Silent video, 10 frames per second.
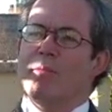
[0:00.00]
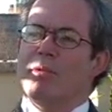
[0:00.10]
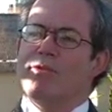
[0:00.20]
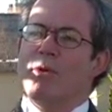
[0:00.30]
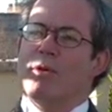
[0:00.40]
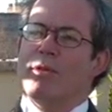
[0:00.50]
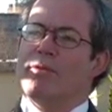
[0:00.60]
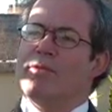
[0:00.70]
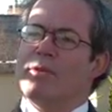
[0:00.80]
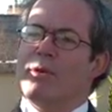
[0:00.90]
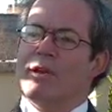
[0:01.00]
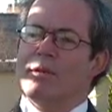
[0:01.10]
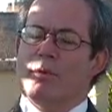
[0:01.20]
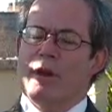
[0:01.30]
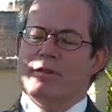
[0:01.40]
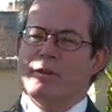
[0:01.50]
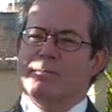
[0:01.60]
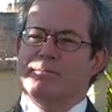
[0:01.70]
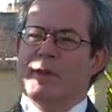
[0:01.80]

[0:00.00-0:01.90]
before the Great Depression.